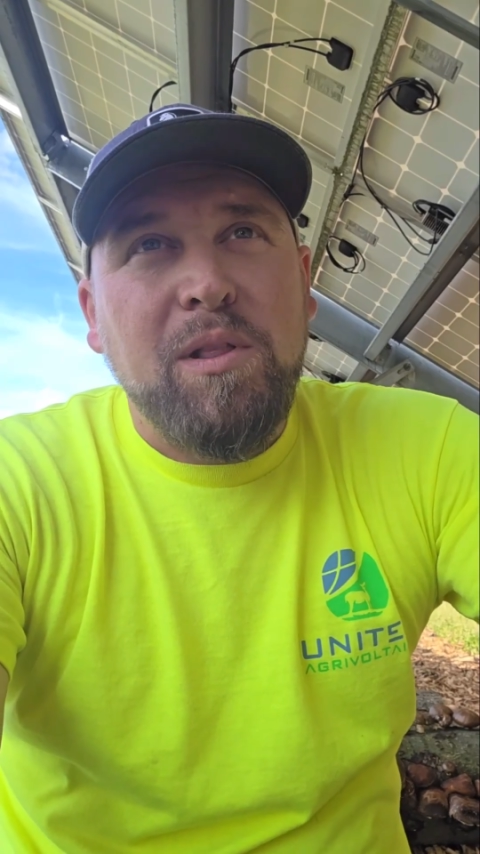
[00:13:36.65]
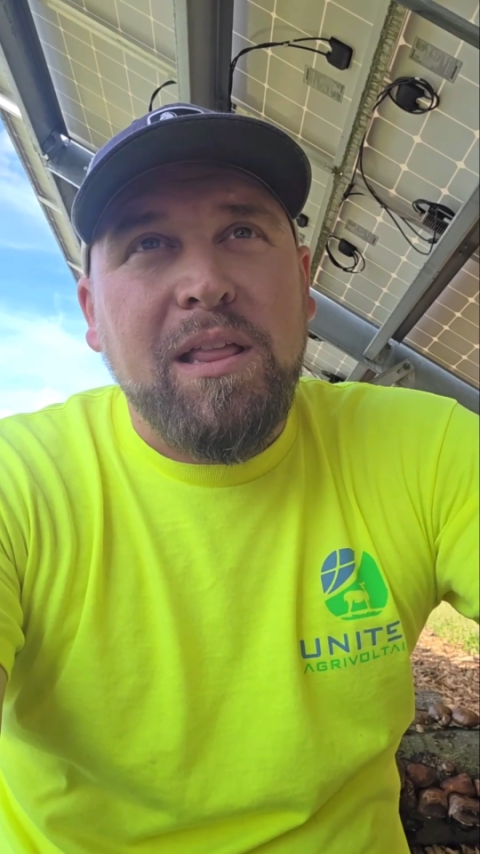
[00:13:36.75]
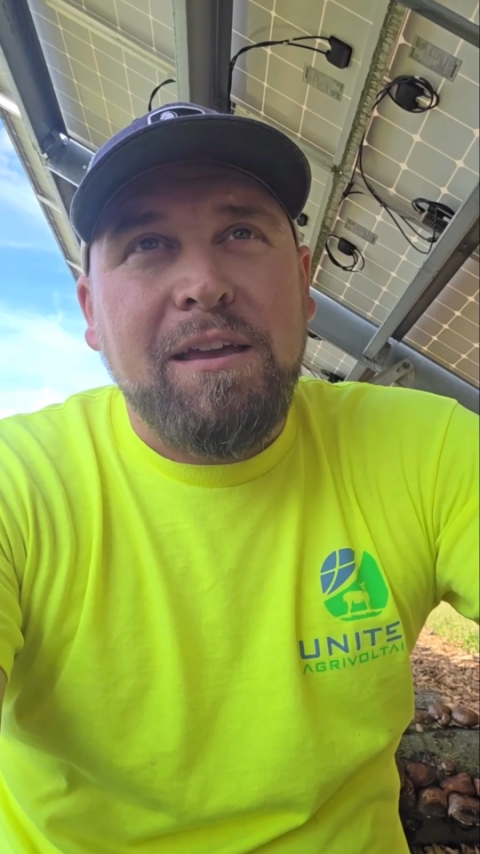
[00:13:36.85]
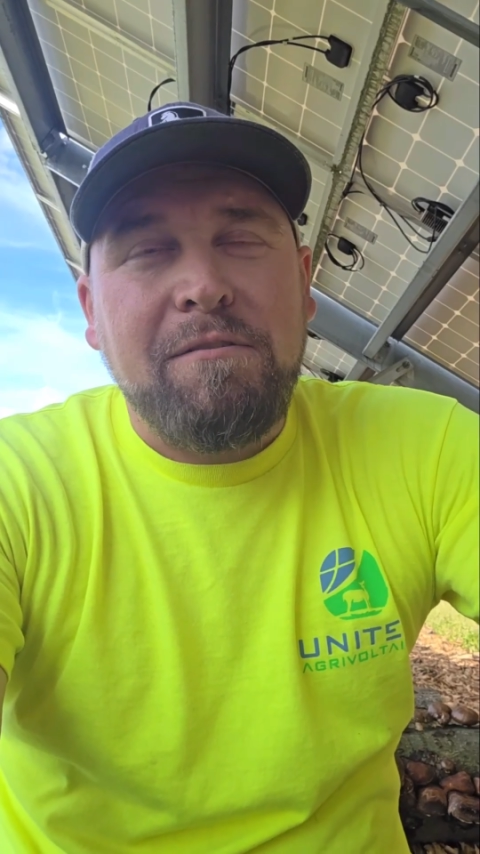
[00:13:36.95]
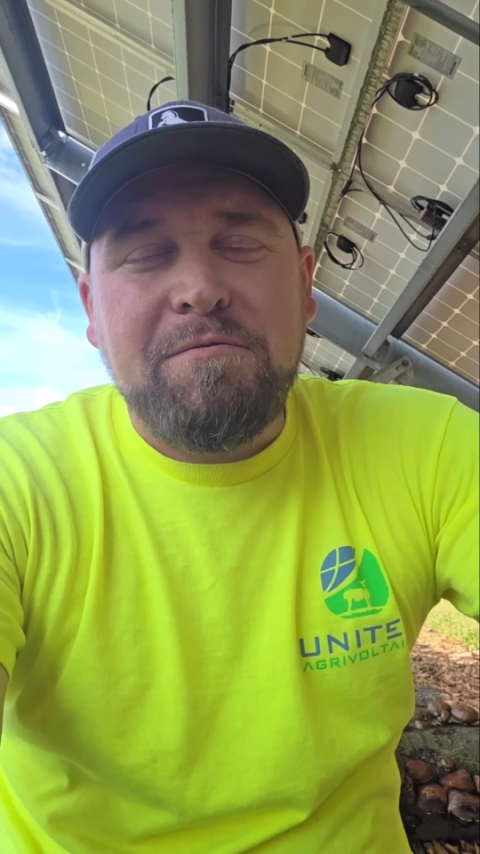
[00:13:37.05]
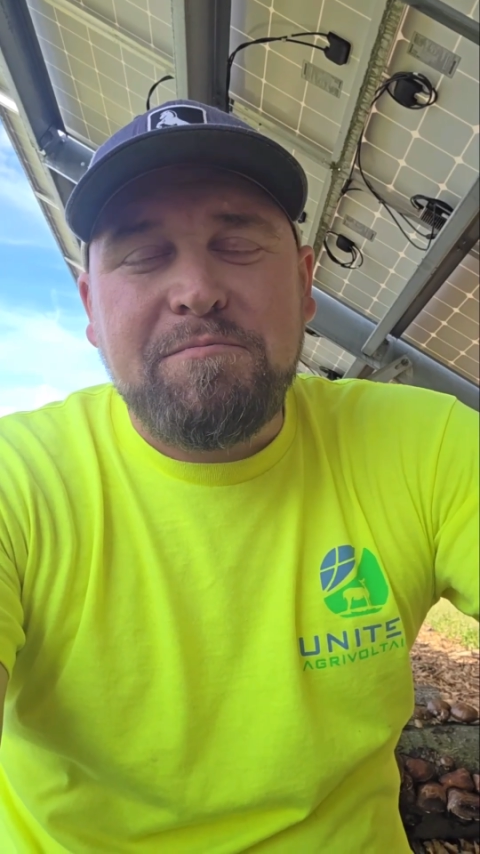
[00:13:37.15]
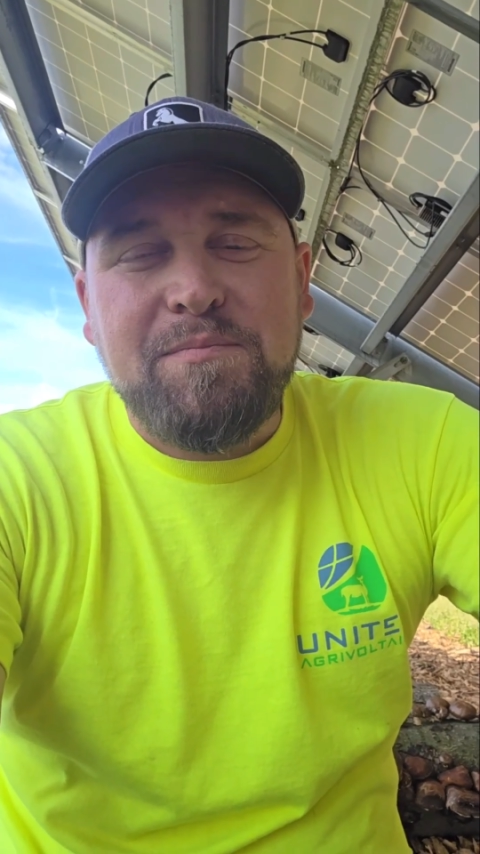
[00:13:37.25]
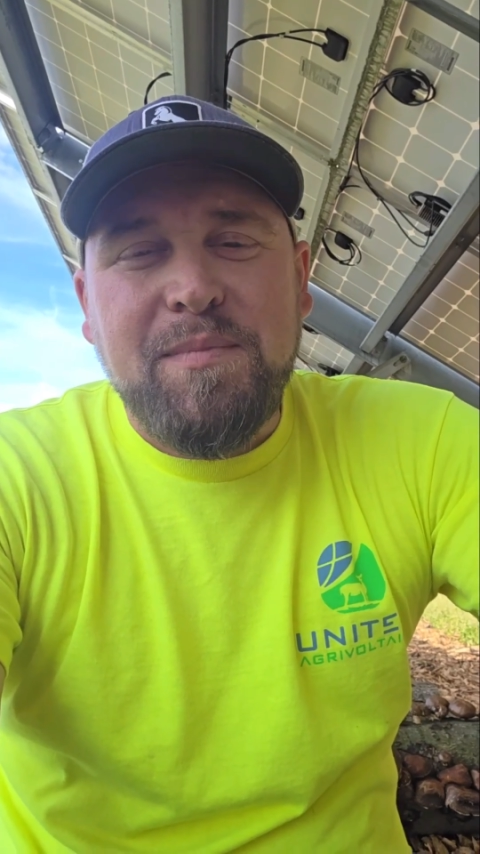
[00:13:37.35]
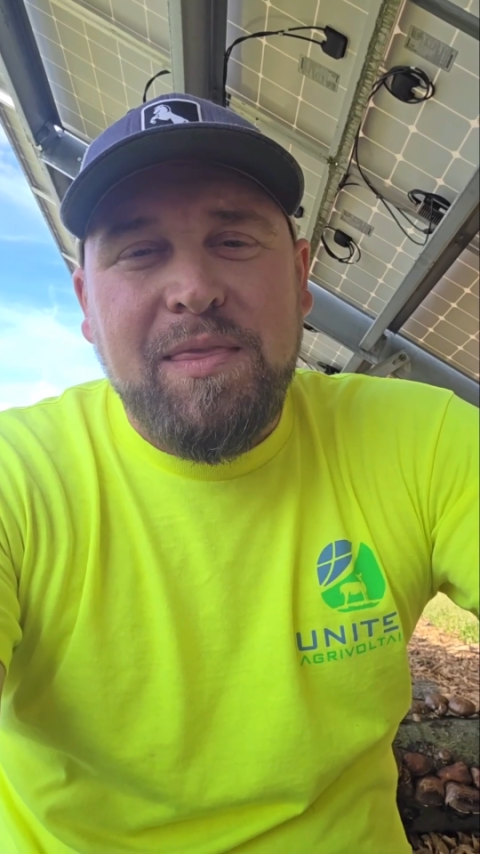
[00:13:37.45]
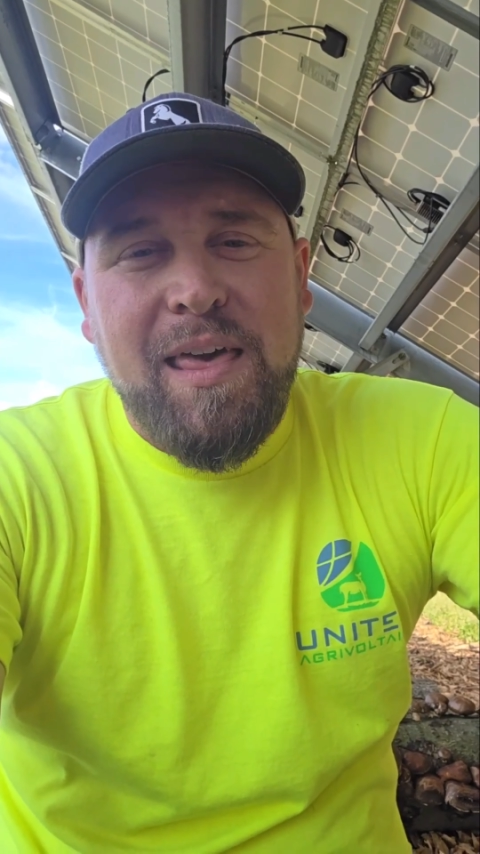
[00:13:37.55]
believe
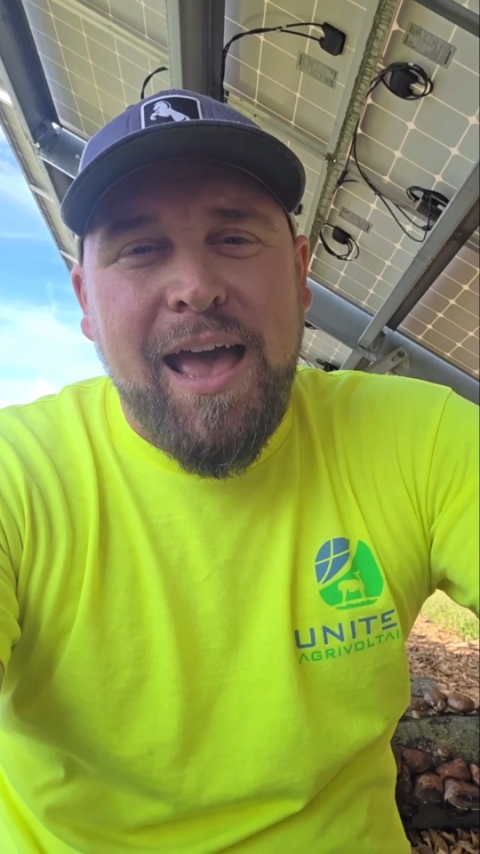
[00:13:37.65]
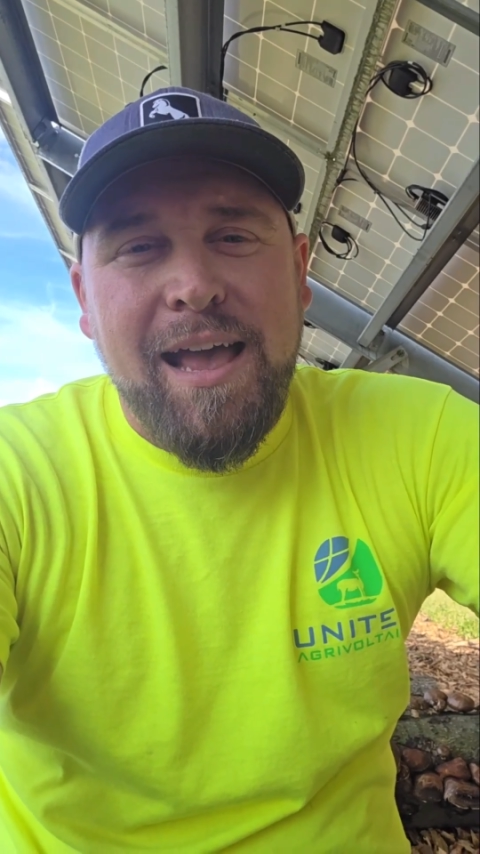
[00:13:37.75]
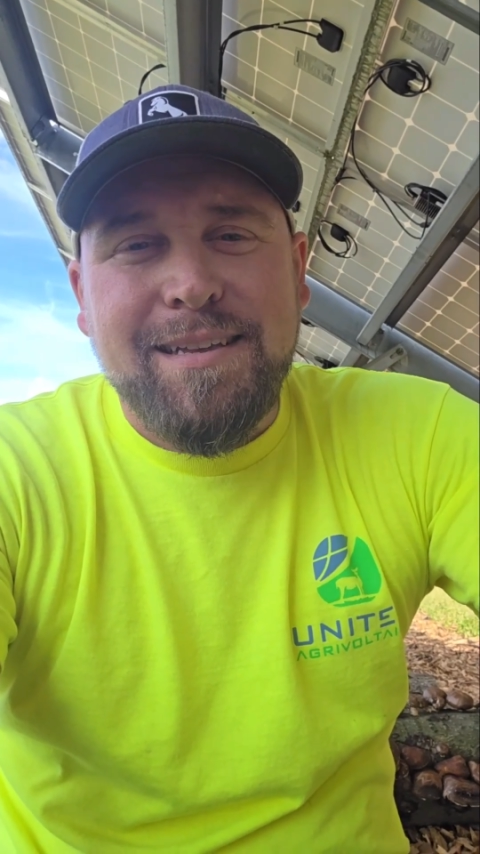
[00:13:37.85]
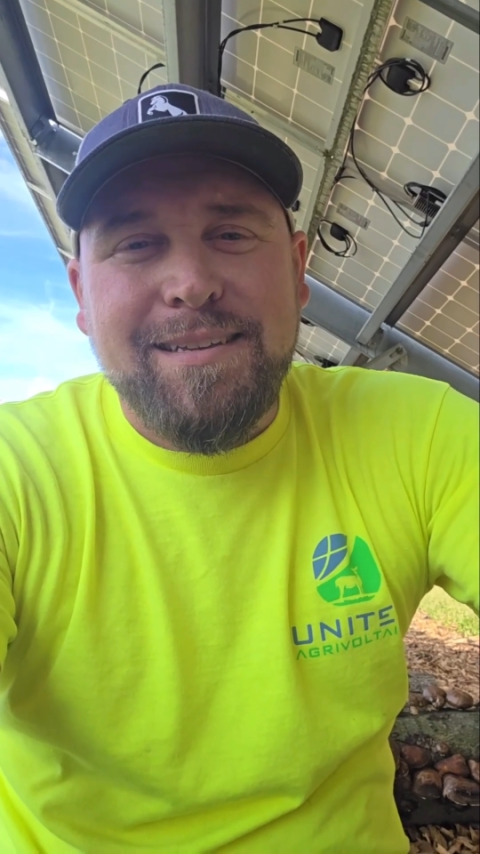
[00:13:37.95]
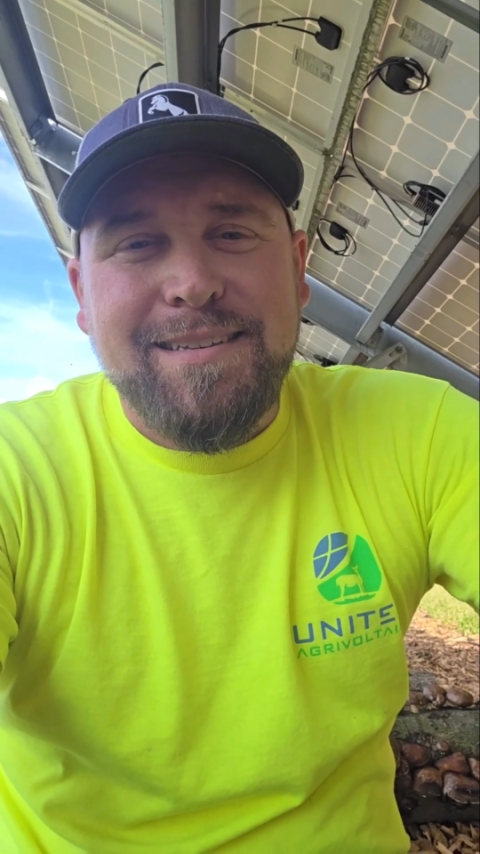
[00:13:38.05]
that